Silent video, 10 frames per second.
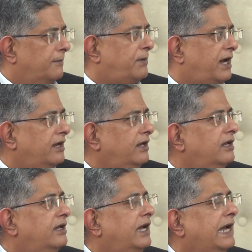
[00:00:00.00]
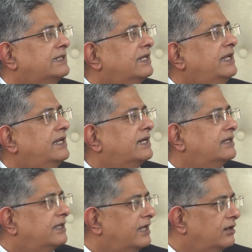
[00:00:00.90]
PAN, and then he
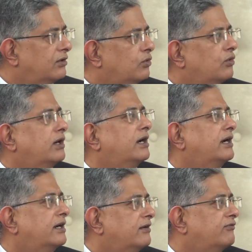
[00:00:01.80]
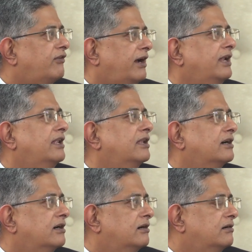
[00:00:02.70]
can then go ahead and file
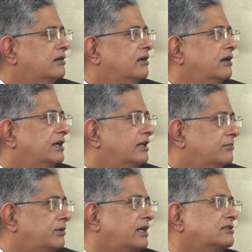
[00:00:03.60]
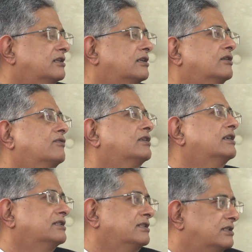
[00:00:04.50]
the income tax return of the
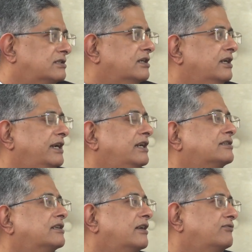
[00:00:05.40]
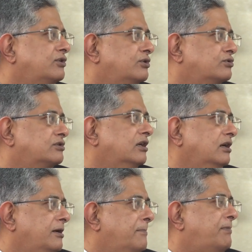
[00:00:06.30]
deceased. He doesn't have to use the
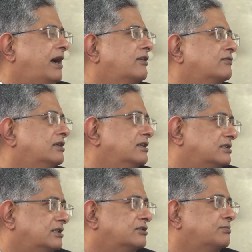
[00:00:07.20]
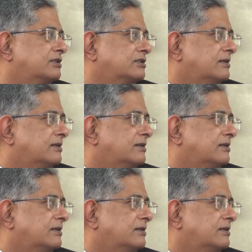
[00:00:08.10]
PAN of the deceased person.